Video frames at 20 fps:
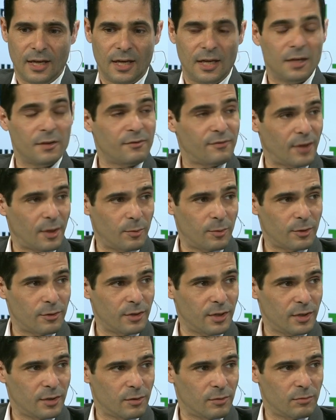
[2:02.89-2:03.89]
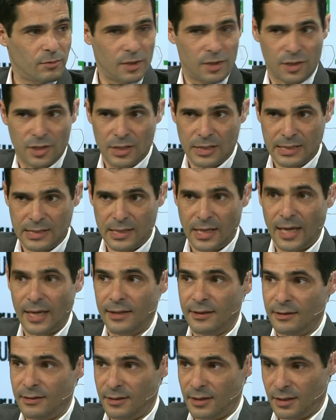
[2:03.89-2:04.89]
in February, which is
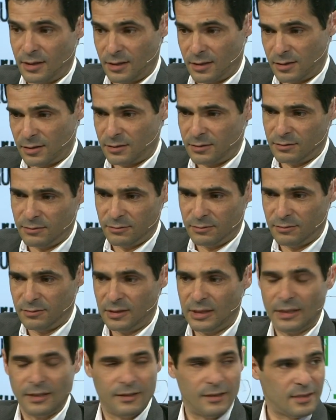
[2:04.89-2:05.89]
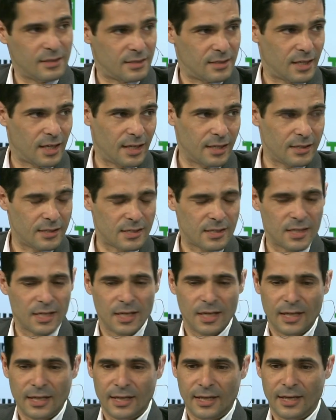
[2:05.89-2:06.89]
ending these days.
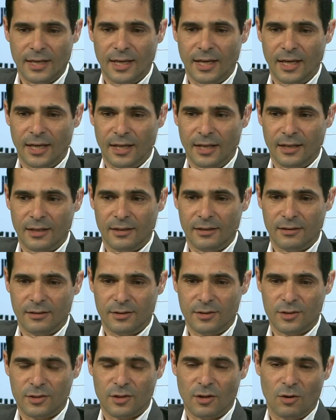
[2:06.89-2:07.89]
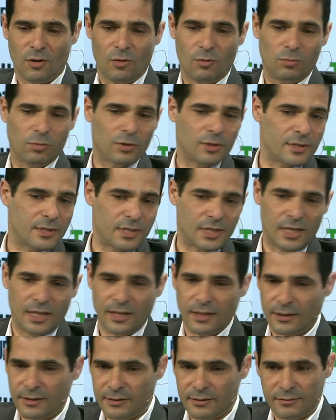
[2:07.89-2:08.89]
And so we're
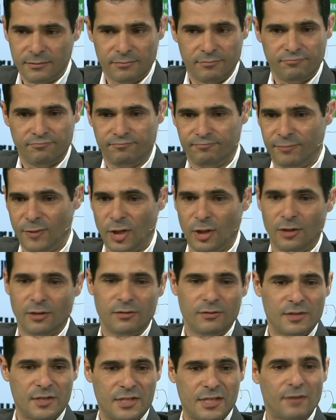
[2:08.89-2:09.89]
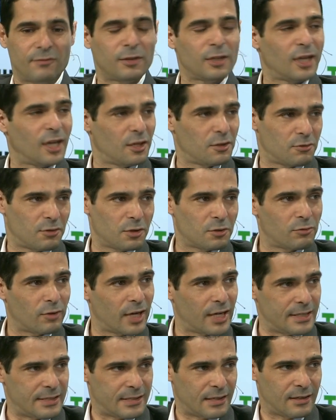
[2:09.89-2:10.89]
seeing, you know, several hundred
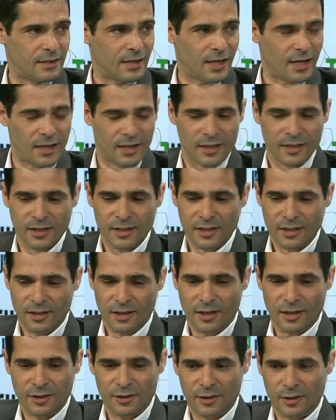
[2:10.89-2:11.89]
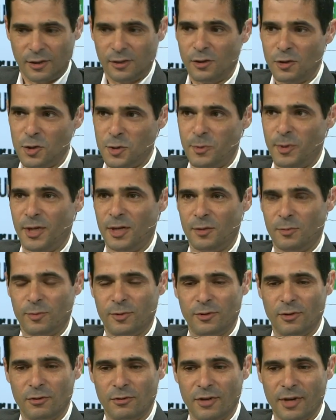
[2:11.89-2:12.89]
rides a day on the closed beta
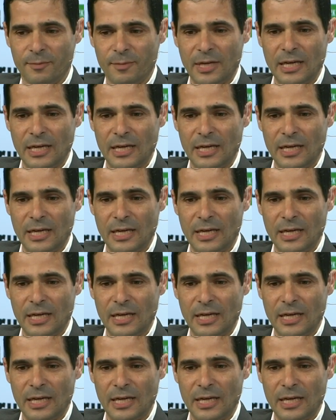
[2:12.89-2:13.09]
program.